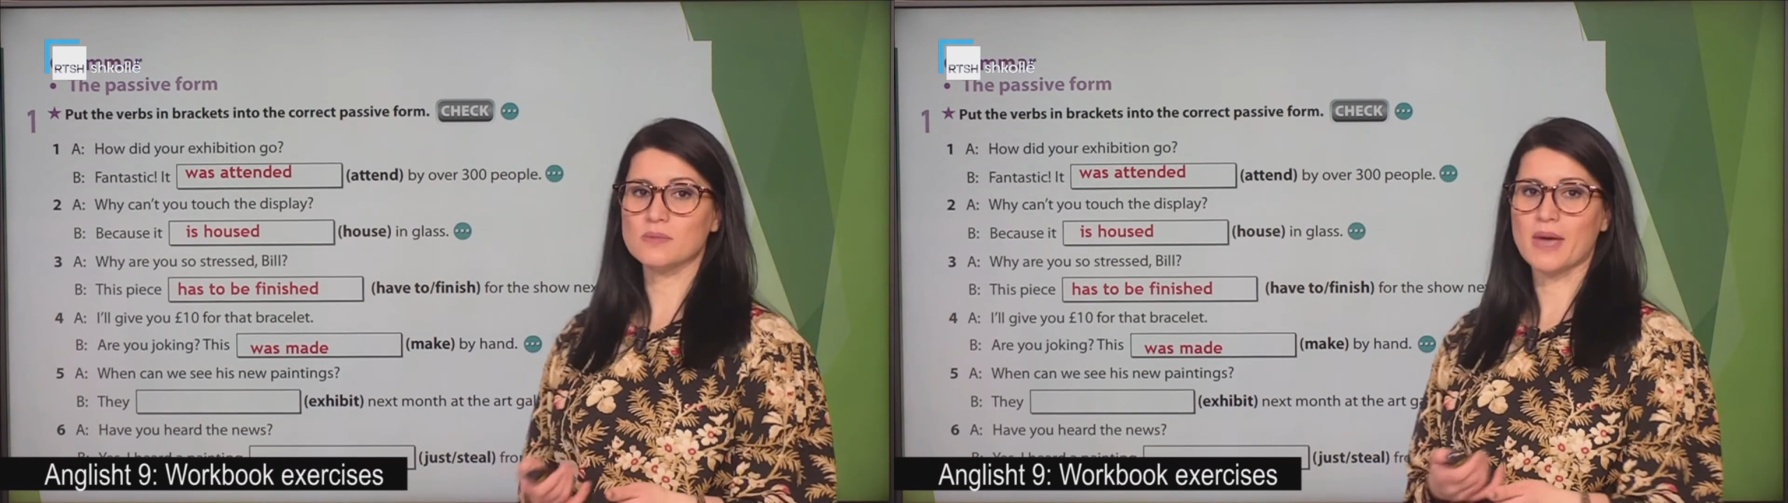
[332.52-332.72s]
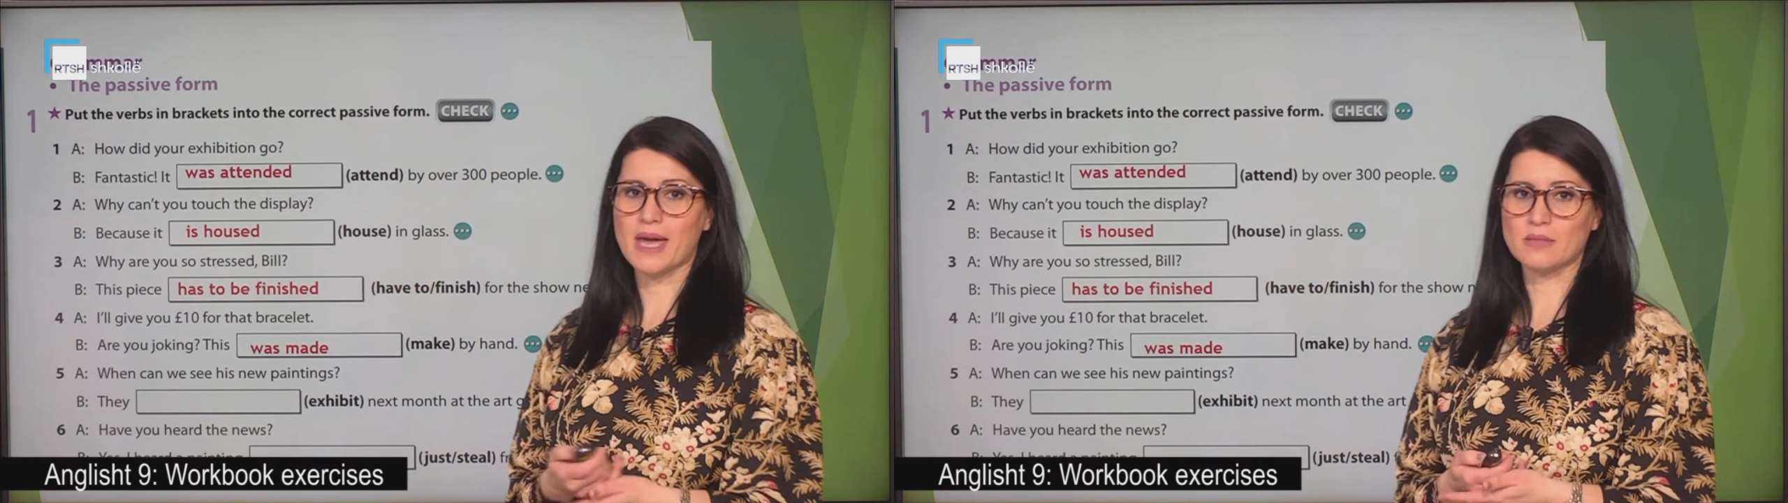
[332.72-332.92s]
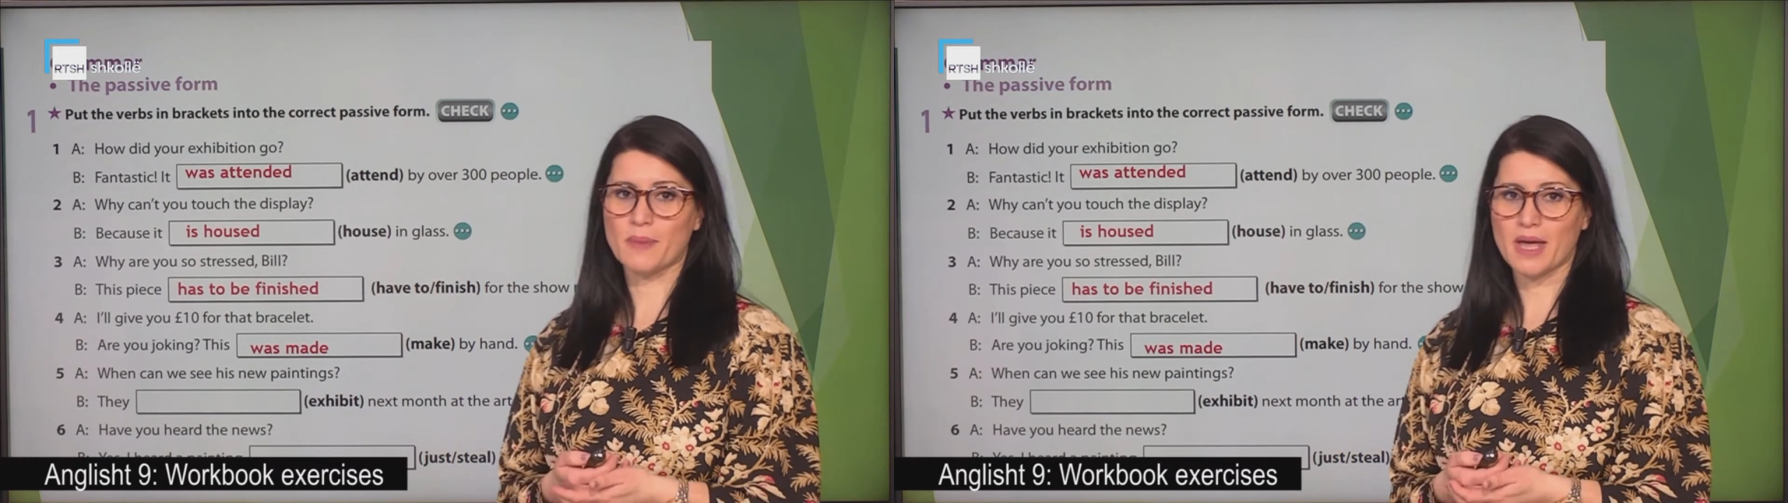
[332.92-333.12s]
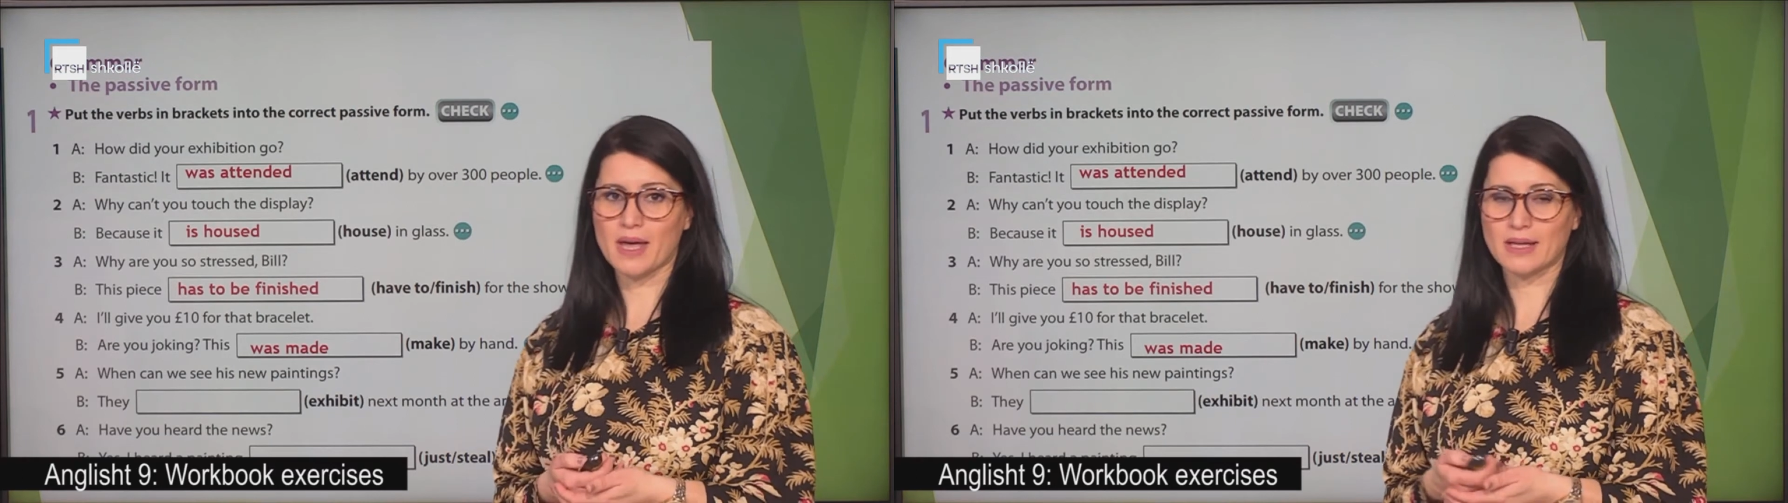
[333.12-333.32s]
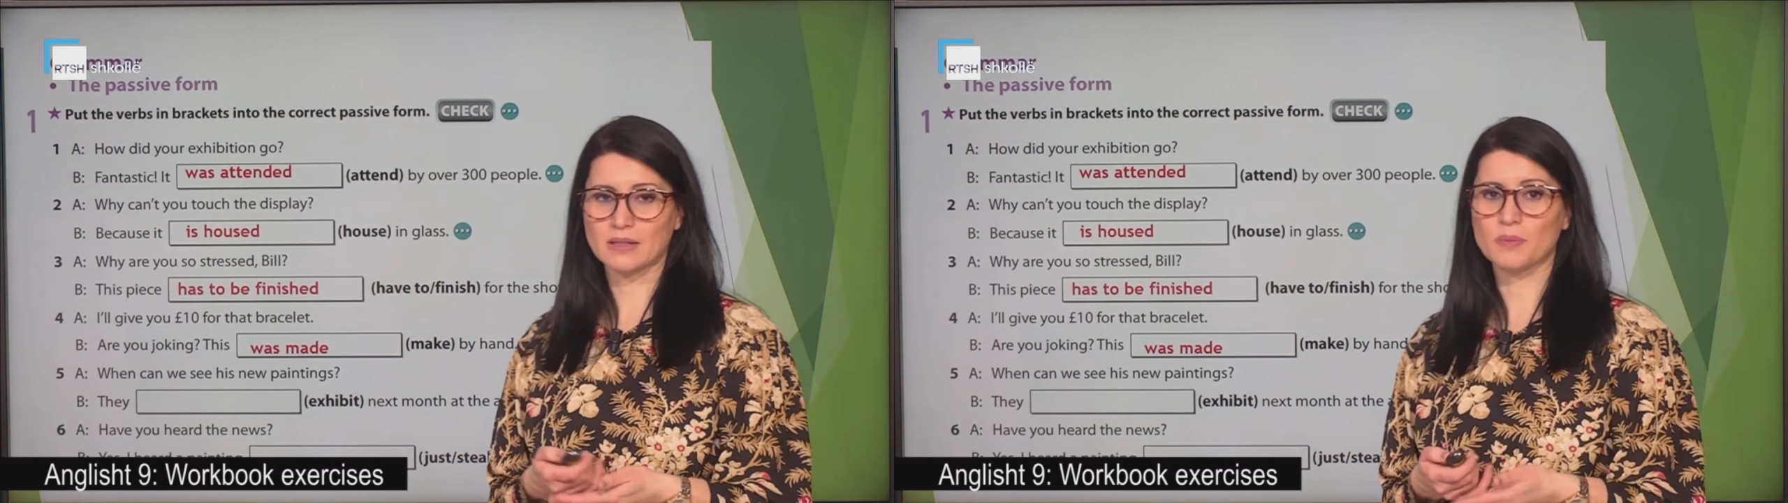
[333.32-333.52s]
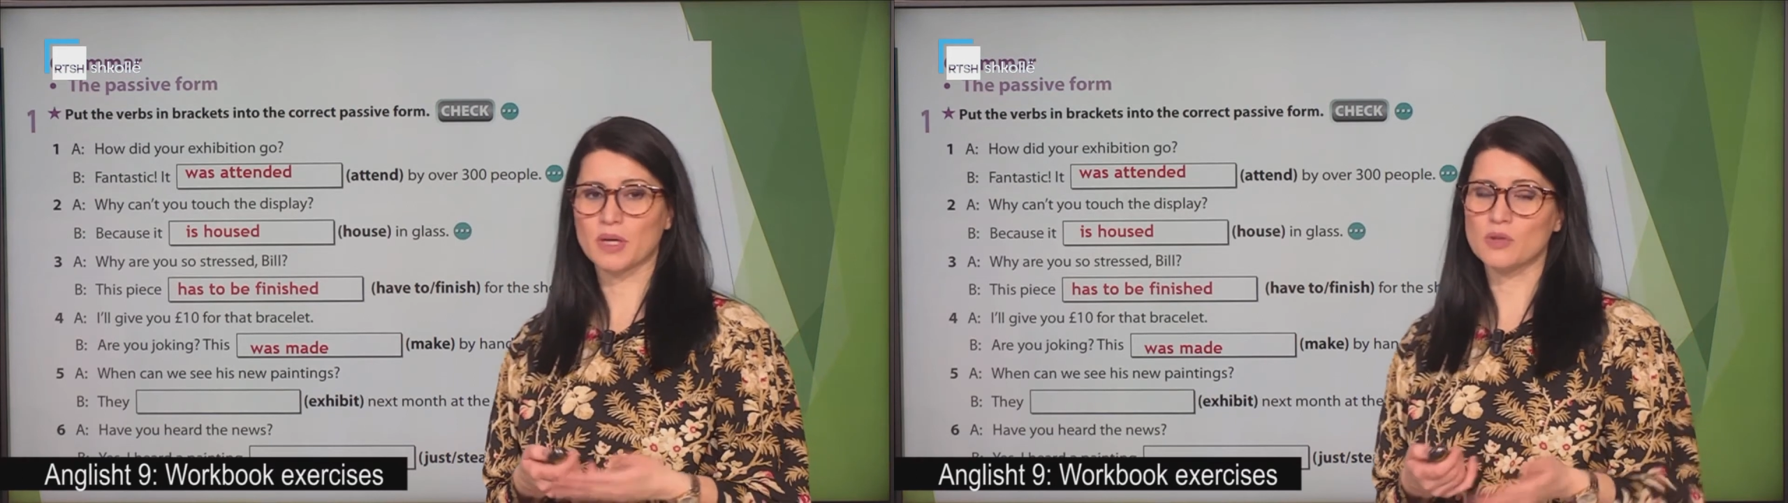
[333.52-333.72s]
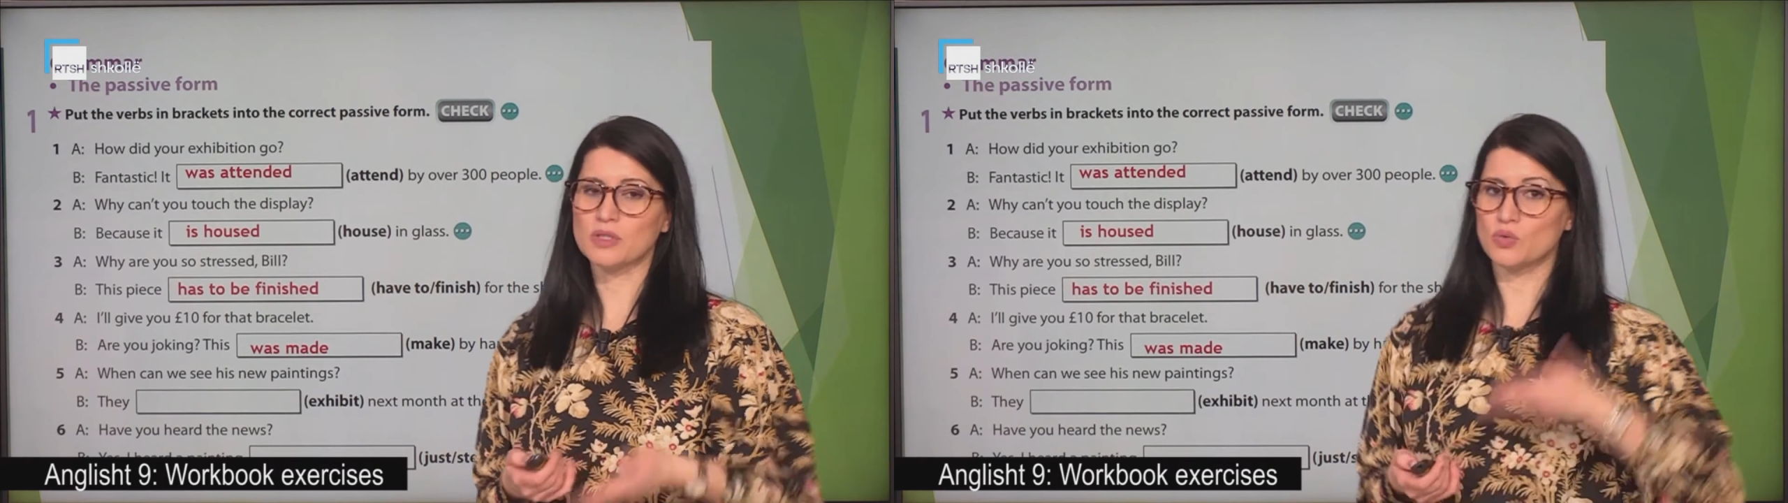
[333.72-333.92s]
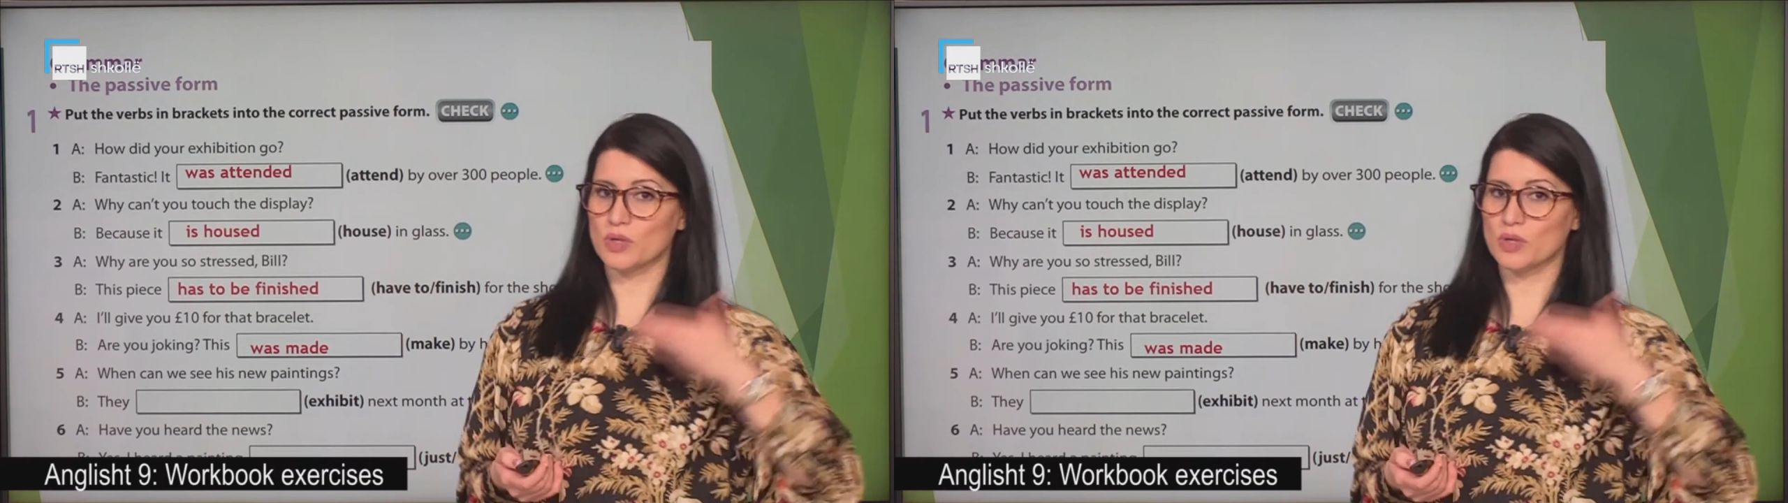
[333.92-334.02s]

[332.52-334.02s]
made by hand because it